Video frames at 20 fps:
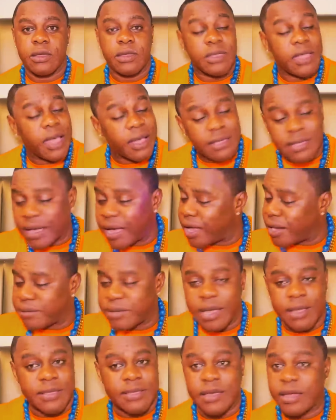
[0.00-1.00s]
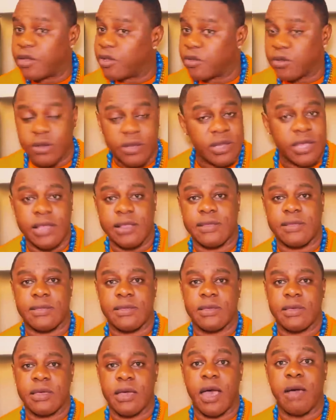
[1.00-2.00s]
That's all I say and nothing else.
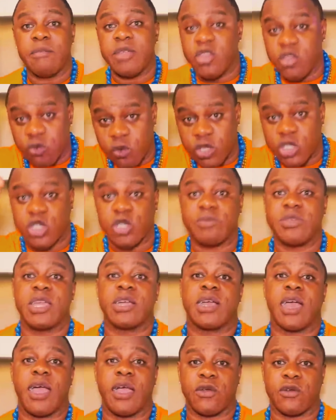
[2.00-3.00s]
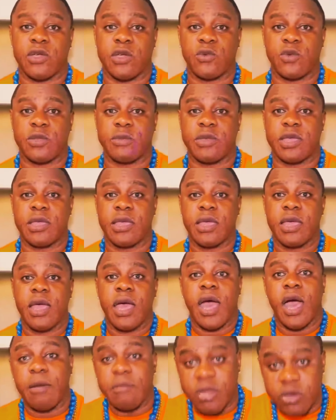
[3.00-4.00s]
I mean, no Jamaica agree with me.
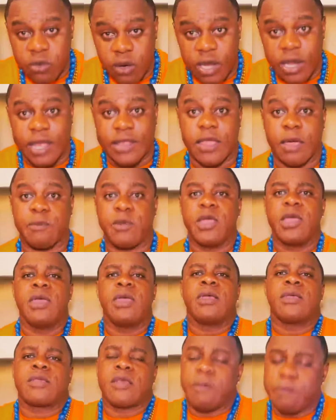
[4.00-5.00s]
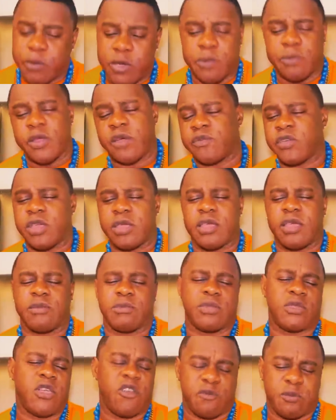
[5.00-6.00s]
I mean, no a lot of... Some people,
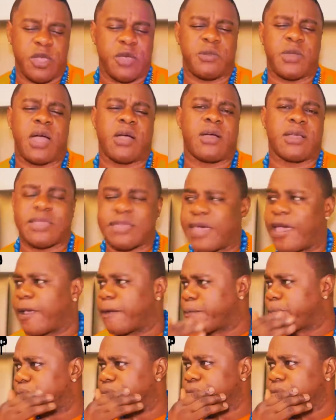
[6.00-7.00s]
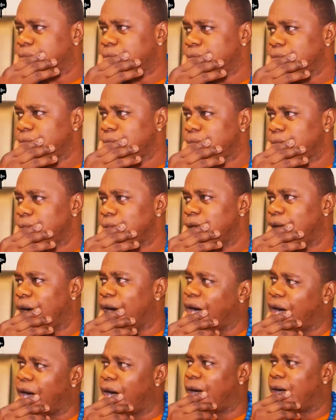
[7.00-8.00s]
enough people are going to say,
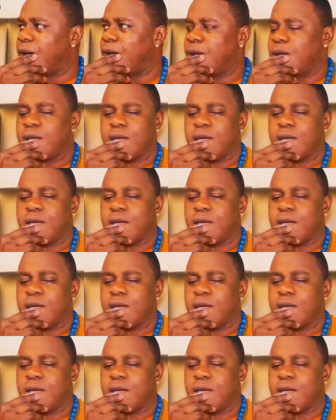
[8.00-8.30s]
oh,